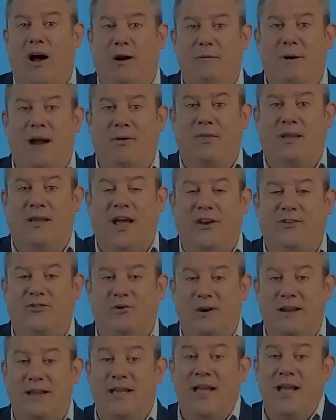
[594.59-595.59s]
around the
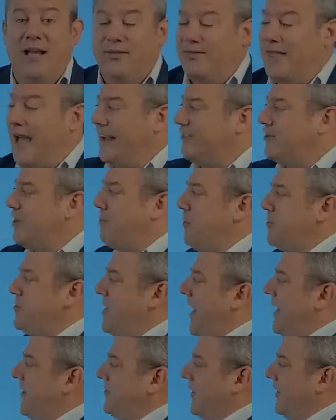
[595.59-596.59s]
country. That's the
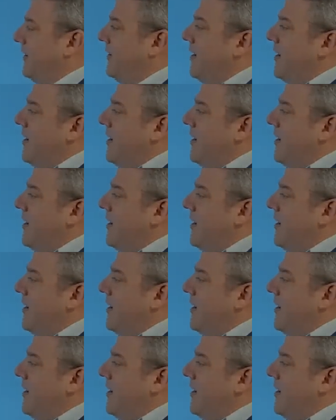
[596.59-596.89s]
projection.